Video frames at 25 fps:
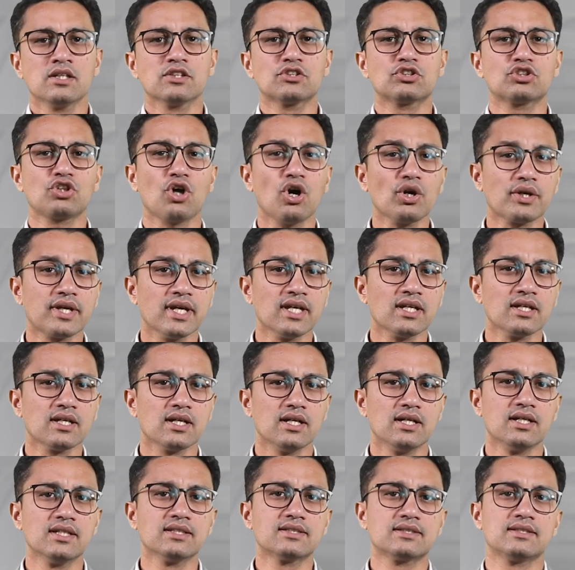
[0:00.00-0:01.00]
Stocking
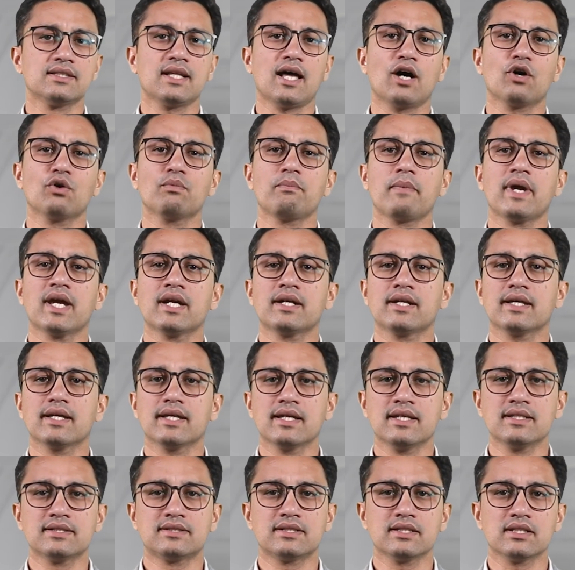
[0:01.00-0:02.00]
is now made
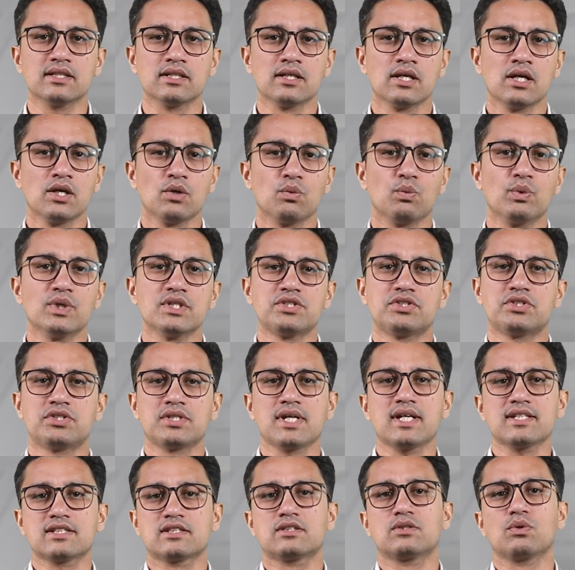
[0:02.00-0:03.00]
easy with
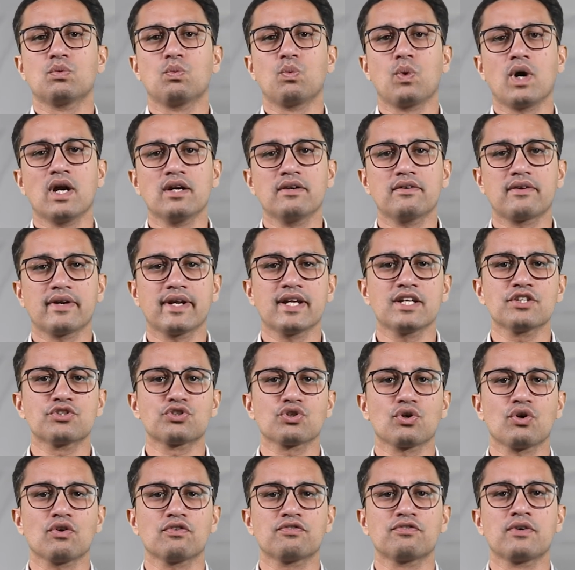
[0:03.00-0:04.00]
just one
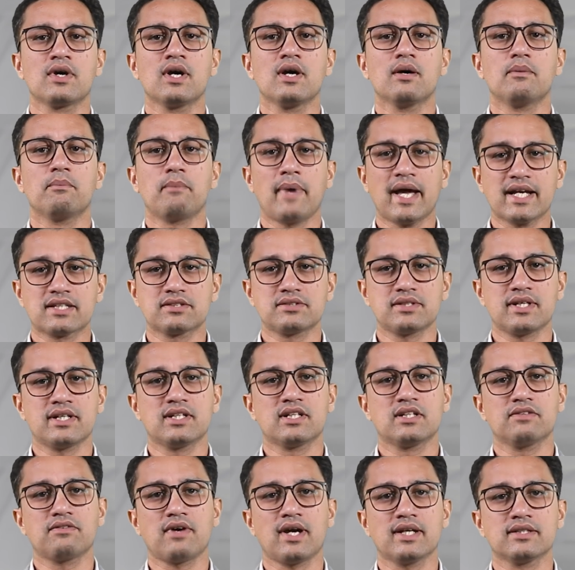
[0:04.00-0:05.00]
range of Max
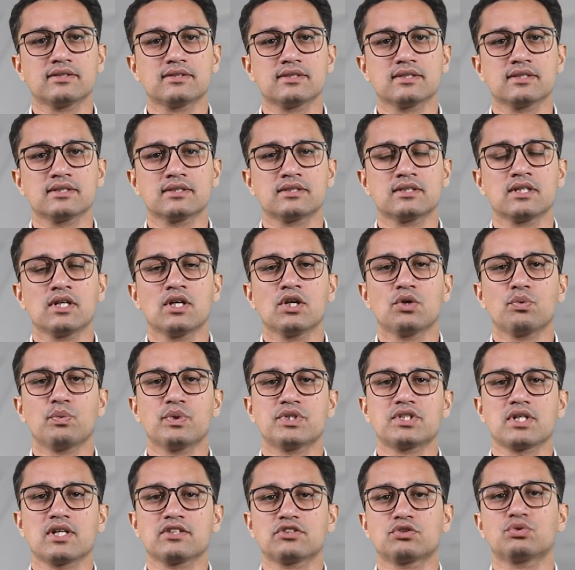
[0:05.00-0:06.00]
9 devices
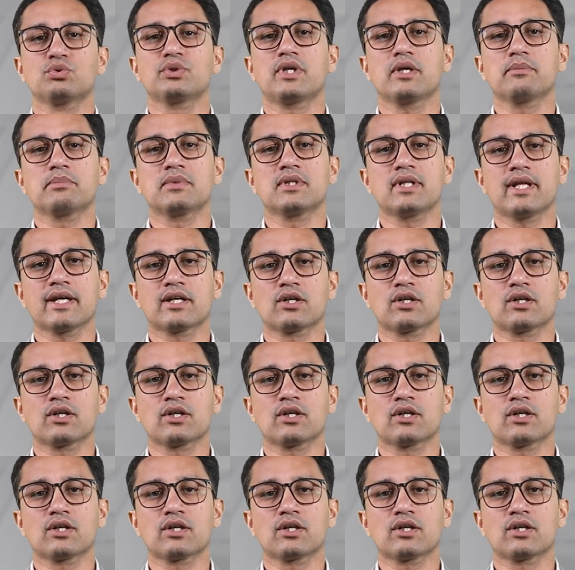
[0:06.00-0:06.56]
which are suitable